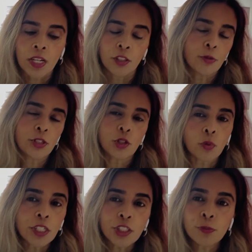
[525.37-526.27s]
there was a
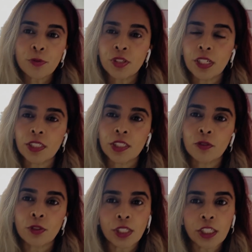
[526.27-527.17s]
22%
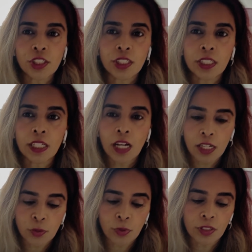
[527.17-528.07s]
reduction in
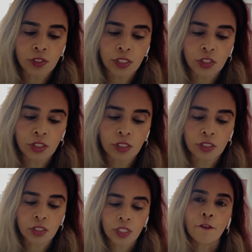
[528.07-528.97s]
hospitalization,
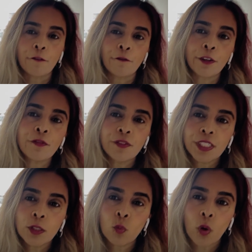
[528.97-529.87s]
a
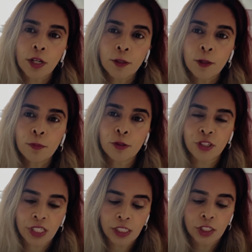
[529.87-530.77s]

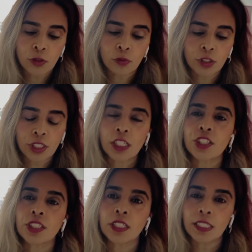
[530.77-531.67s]
51%
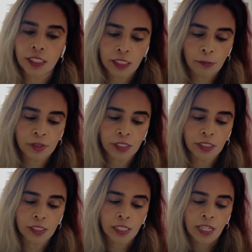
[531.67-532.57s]
reduction in sepsis,